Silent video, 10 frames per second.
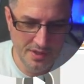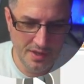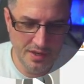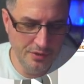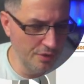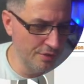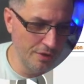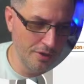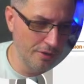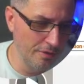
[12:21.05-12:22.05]
And you don't
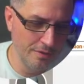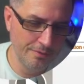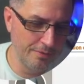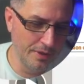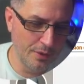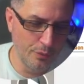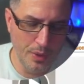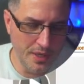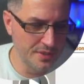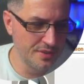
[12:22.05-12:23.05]
know for like
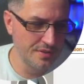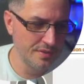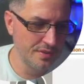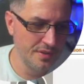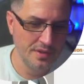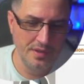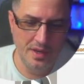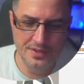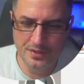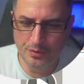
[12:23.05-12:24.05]
weeks
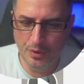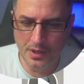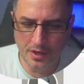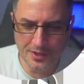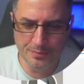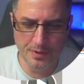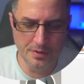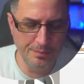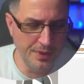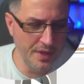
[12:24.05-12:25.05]
until a customer
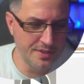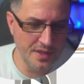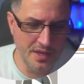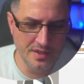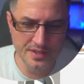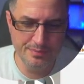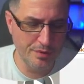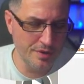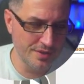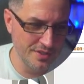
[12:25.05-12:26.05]
complains that, hey, this
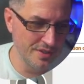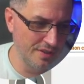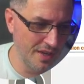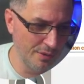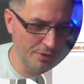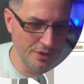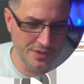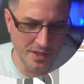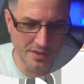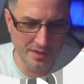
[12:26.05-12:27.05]
product isn't like what you're
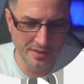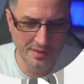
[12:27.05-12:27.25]
selling.